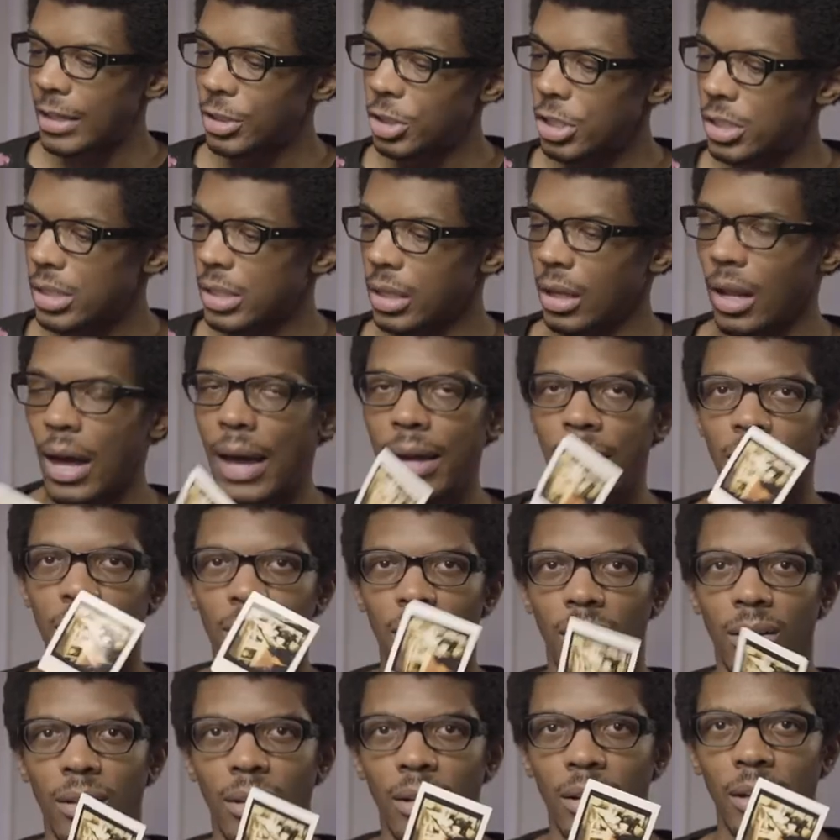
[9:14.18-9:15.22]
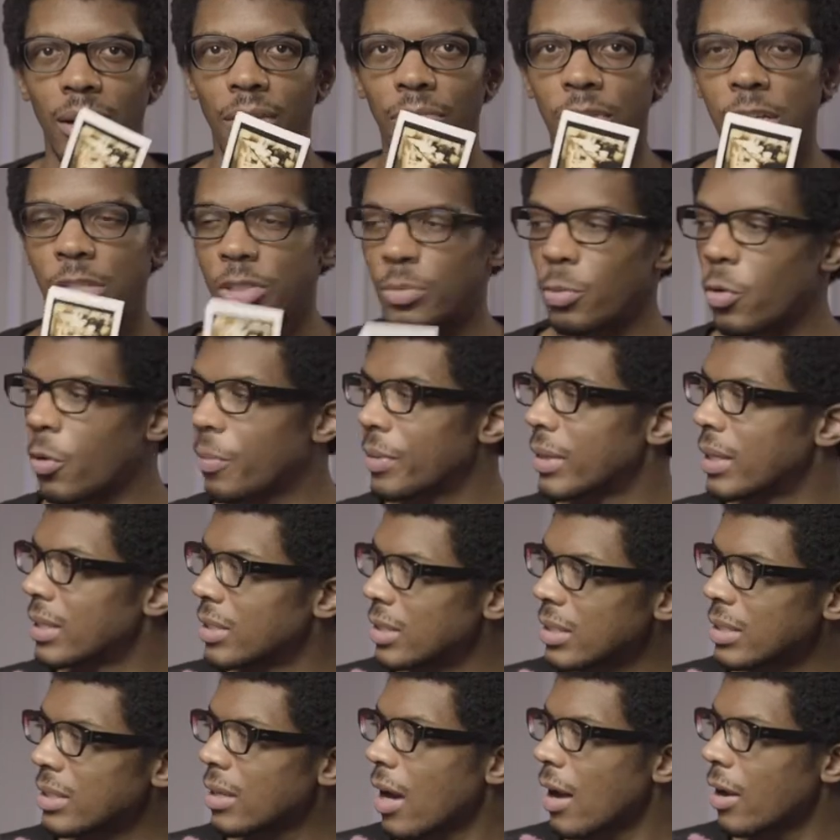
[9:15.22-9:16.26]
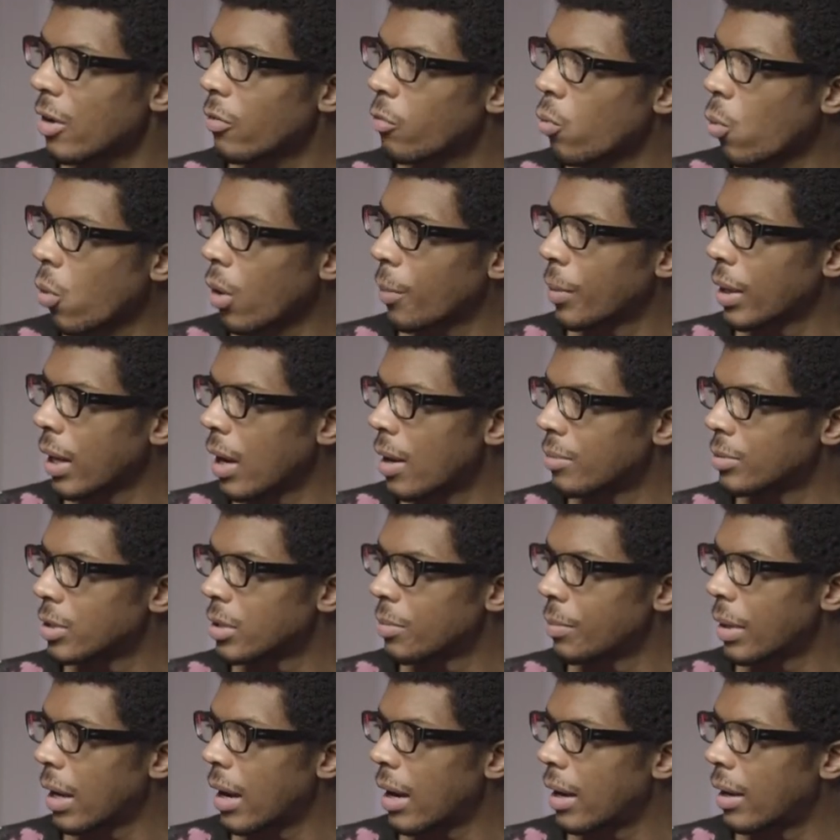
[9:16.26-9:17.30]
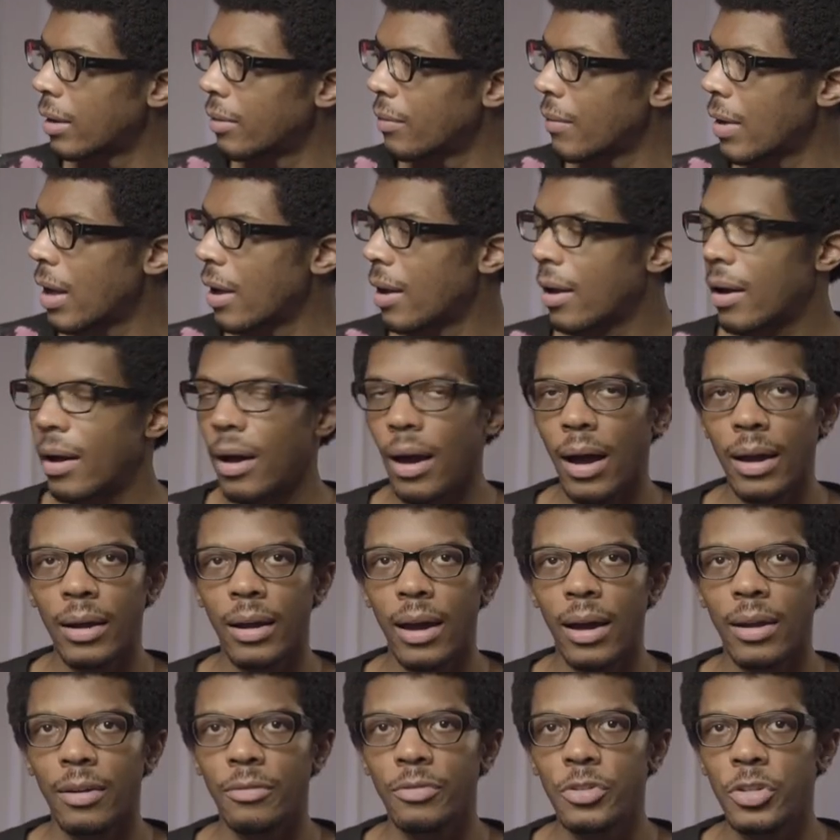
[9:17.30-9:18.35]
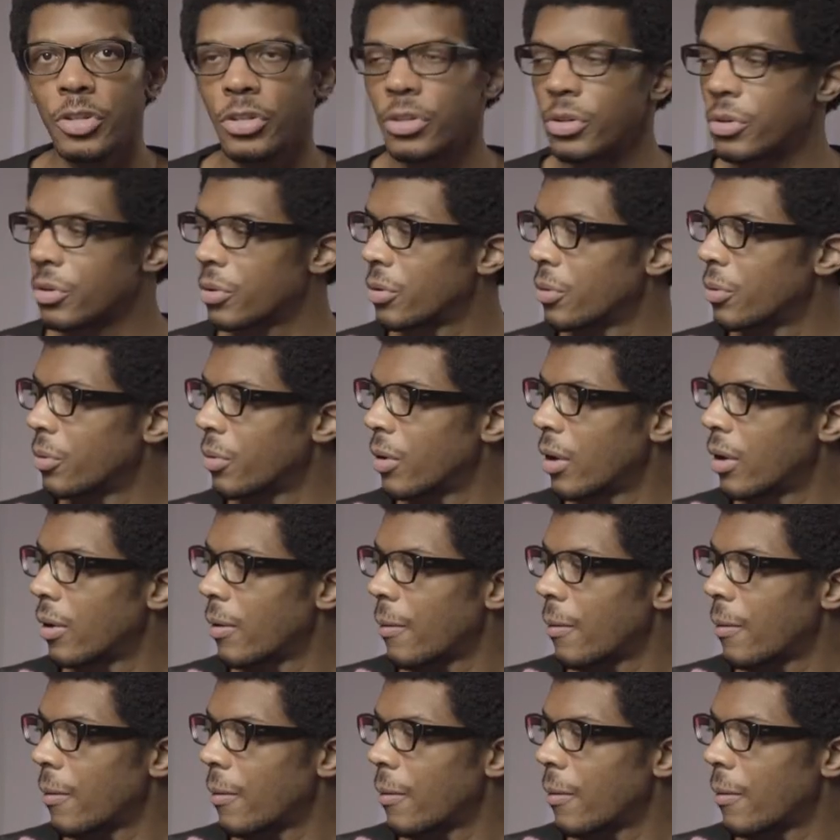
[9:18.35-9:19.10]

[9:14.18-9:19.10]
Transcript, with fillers: I just like the look of this more, but this is kind of warming up to me. I kind of do